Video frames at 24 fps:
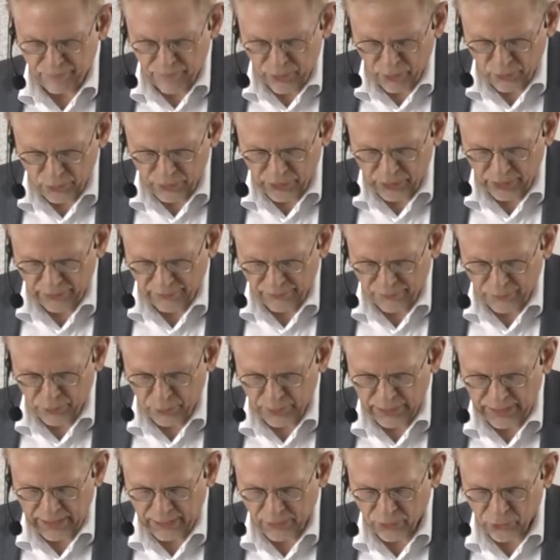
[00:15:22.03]
modes of
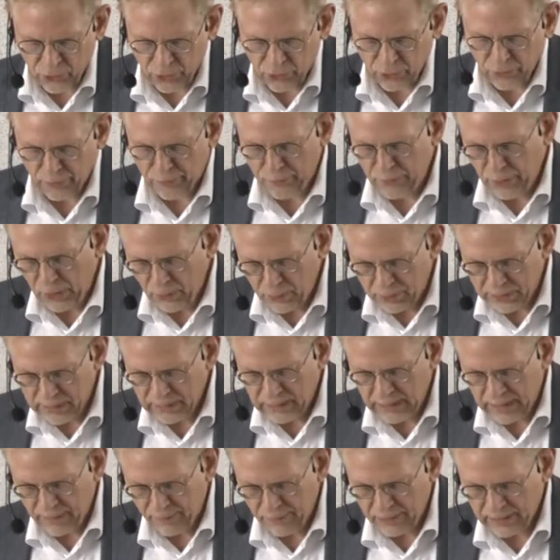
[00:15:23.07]
production to
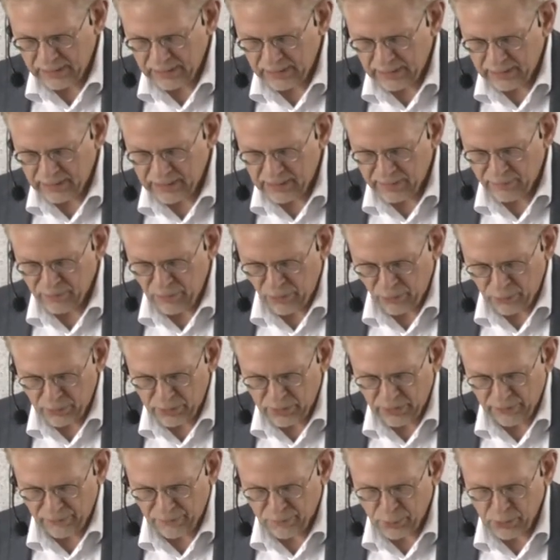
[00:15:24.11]
post-capitalist modes
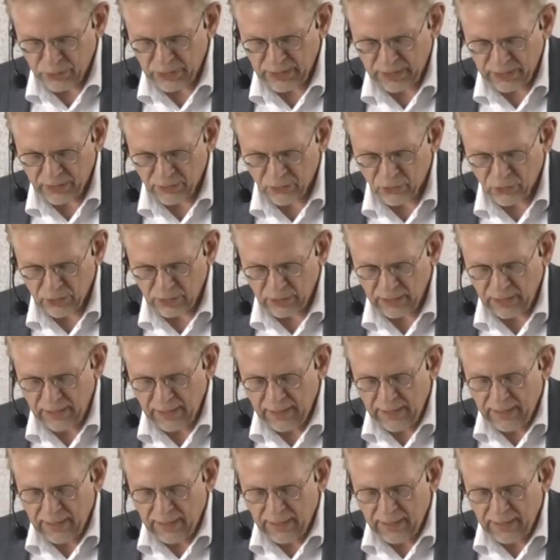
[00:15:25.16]
of production